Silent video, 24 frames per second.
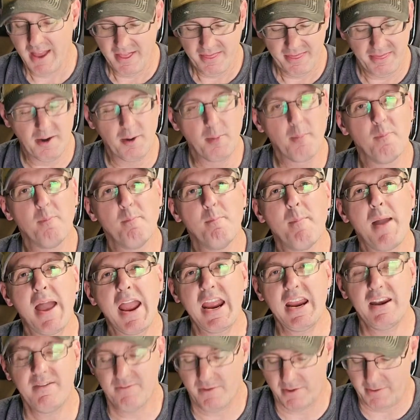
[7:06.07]
They're
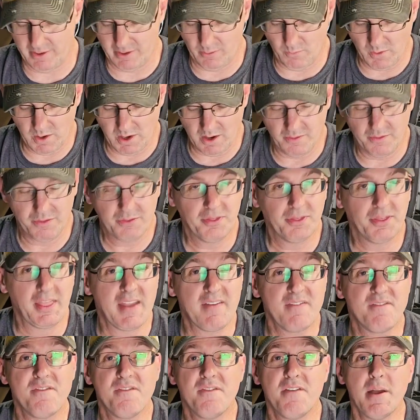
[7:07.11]
made very well. They
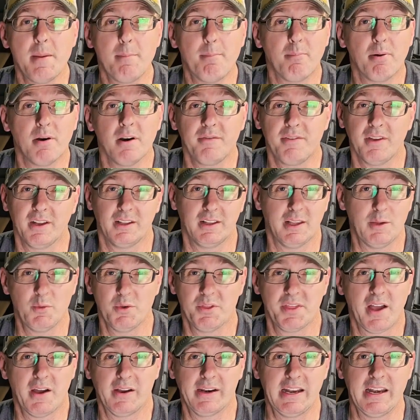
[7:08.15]
fit perfectly
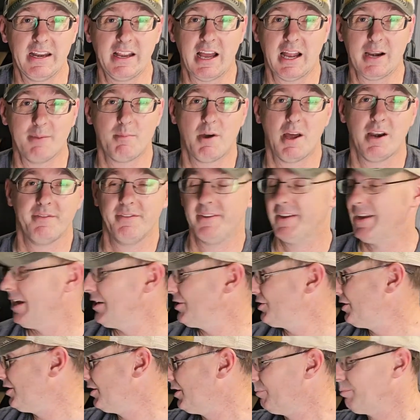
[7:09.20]
without any kind of
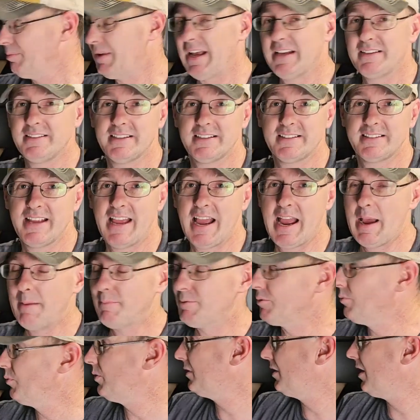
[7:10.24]
modification to the plastic tabs
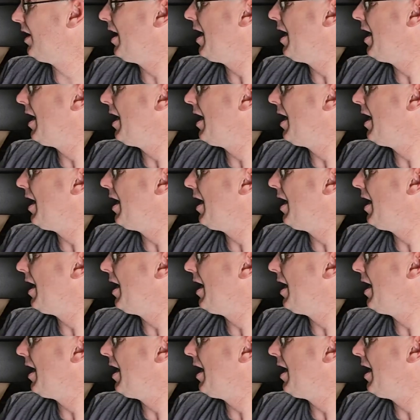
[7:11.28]
and whatnot.